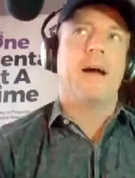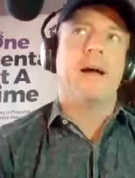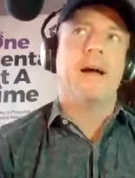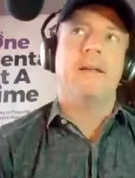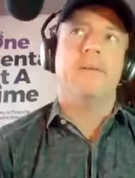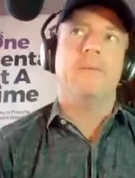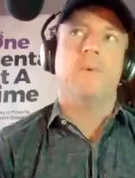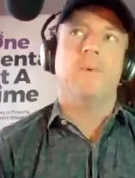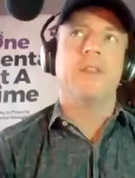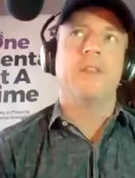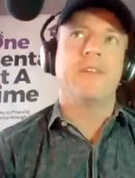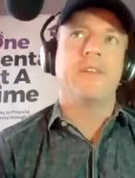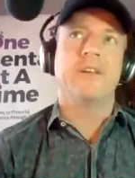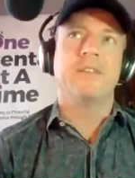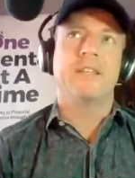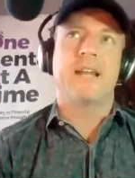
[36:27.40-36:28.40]
Uh, one of the
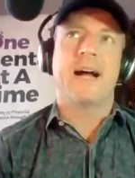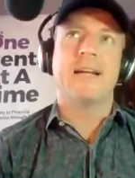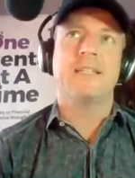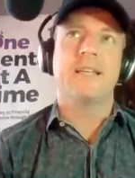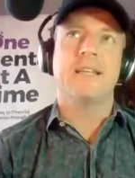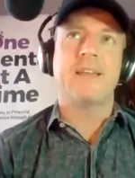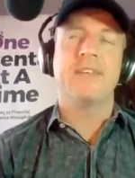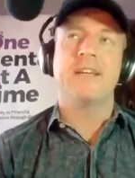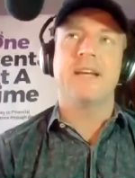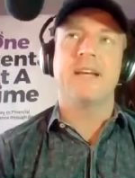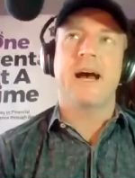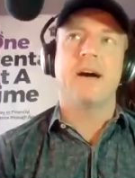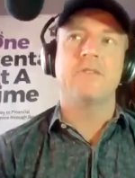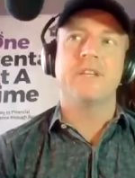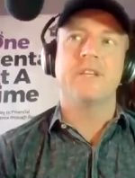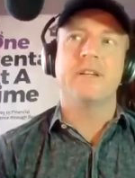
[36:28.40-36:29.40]
things that I, I think
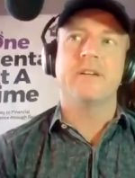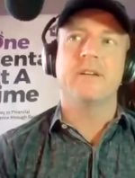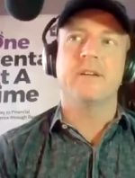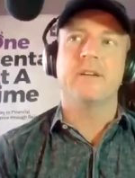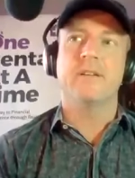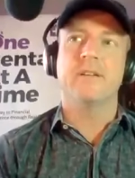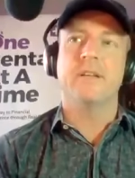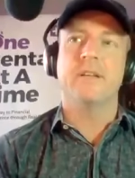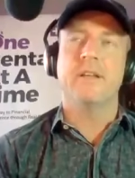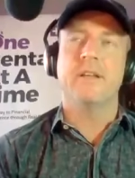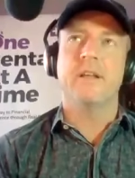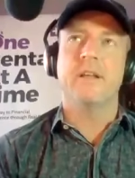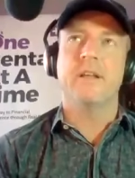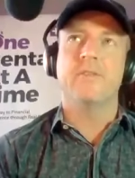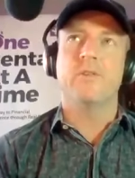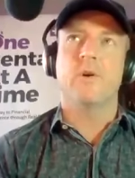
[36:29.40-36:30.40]
housing,
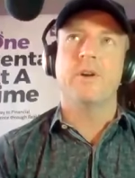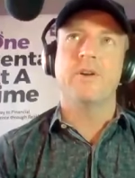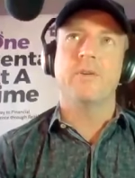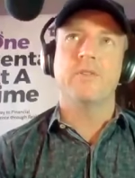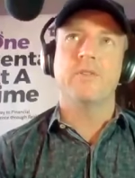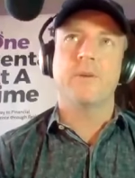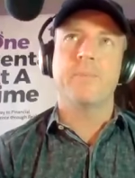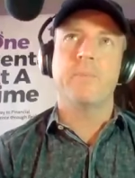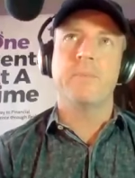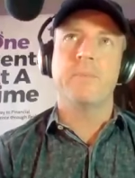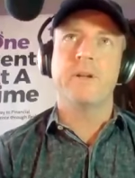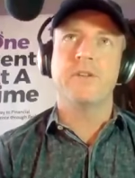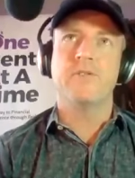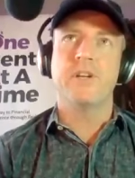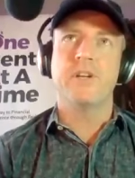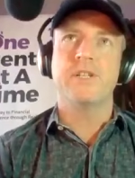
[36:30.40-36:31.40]
so under a Trump
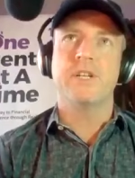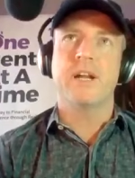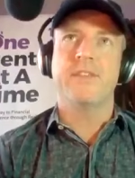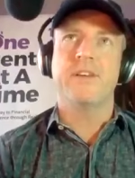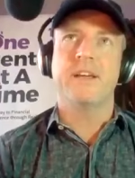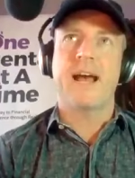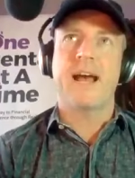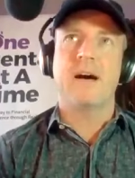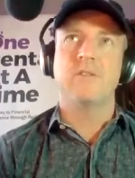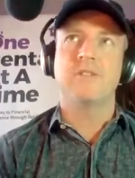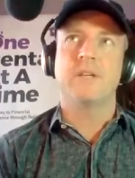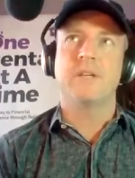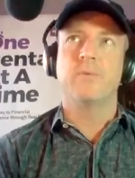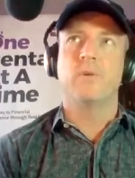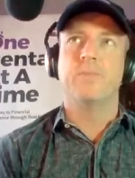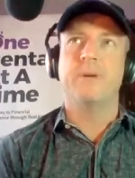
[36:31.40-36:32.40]
administration, I think
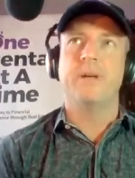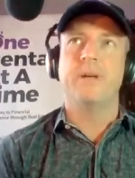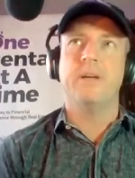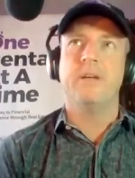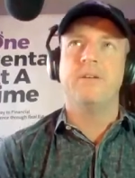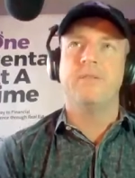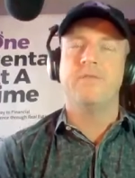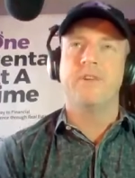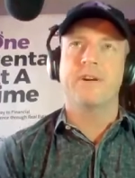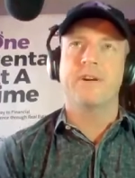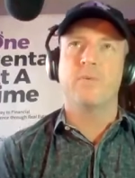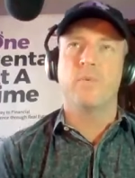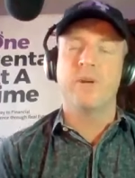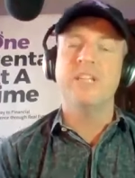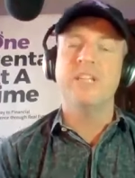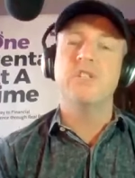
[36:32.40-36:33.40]
housing will be very
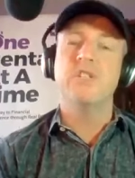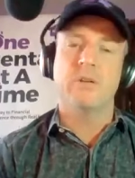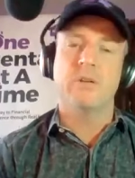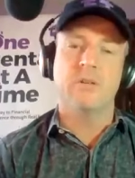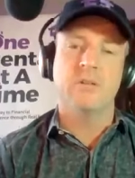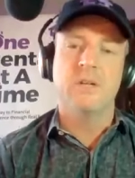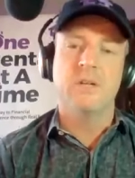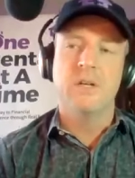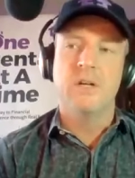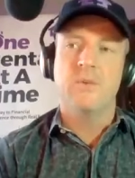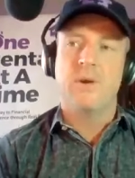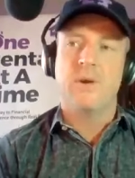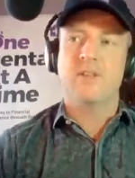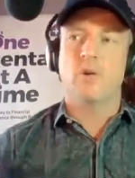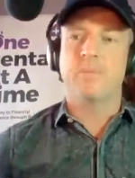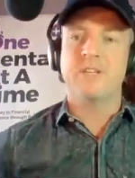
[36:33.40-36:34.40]
regional,
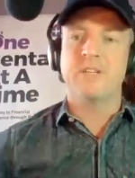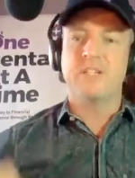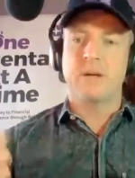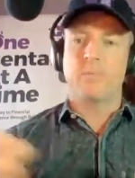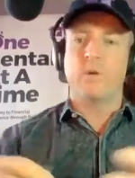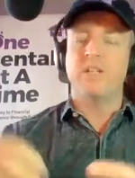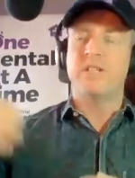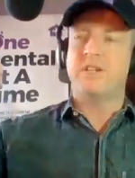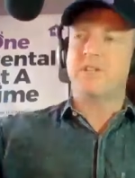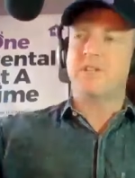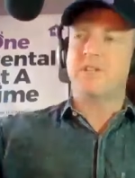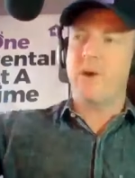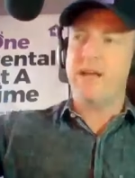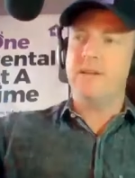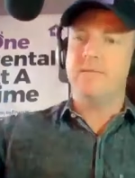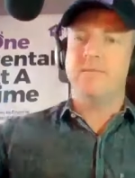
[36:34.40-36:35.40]
right? There'll be some regions
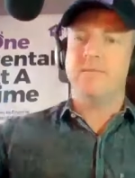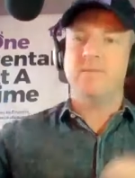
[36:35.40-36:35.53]
that win